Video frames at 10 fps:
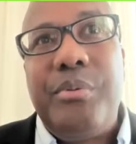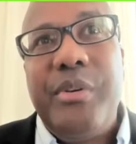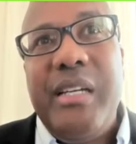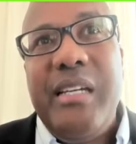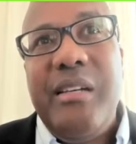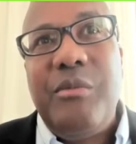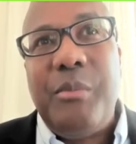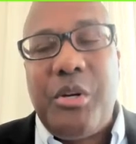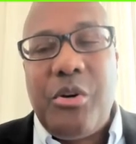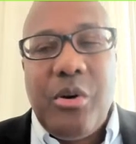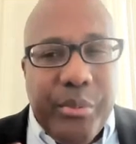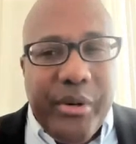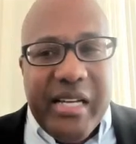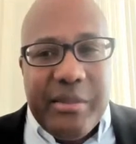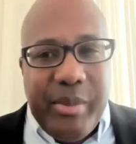what we call
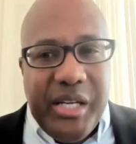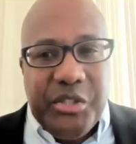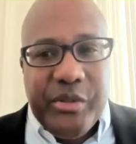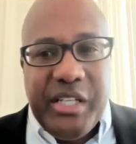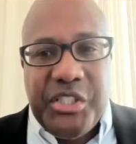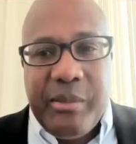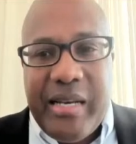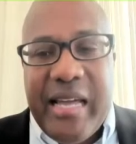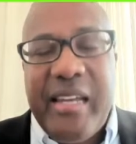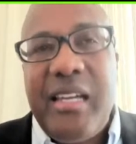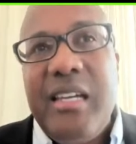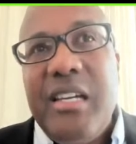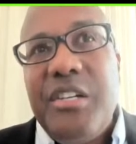pre-expatriation planning.